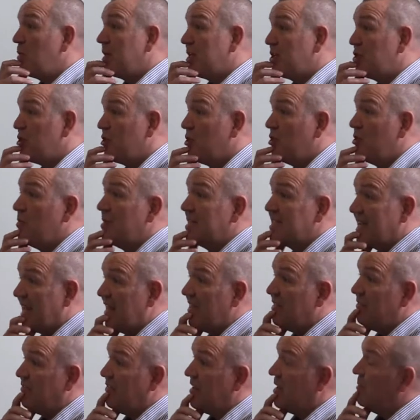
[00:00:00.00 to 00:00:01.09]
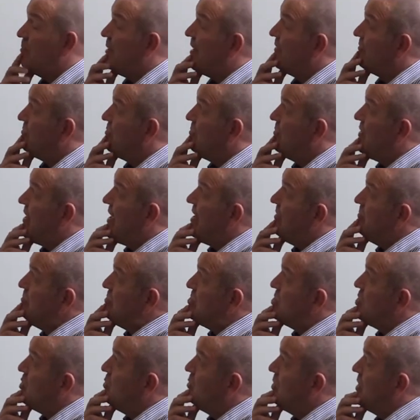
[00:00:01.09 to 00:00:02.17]
we do is get the feedback from them.
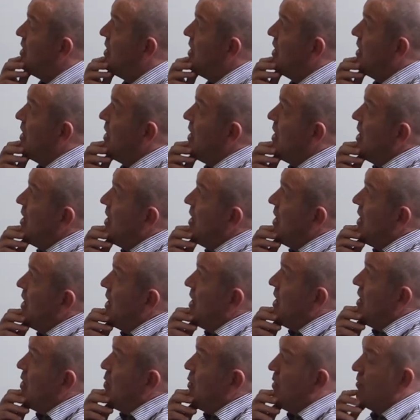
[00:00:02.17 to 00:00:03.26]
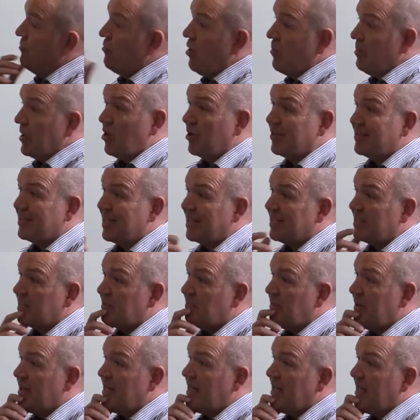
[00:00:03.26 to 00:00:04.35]
So when Robert contacted
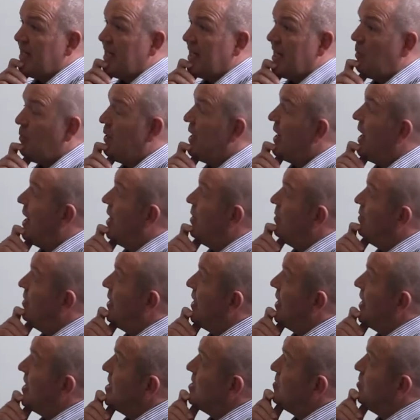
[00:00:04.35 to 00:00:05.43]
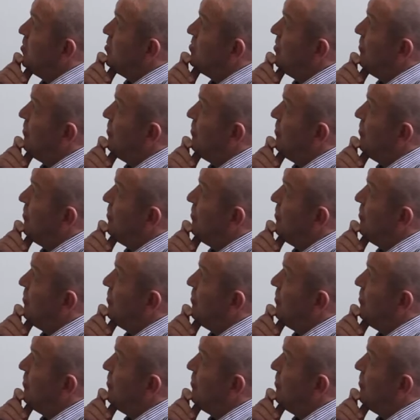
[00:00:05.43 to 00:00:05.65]
me, I went out and I spoke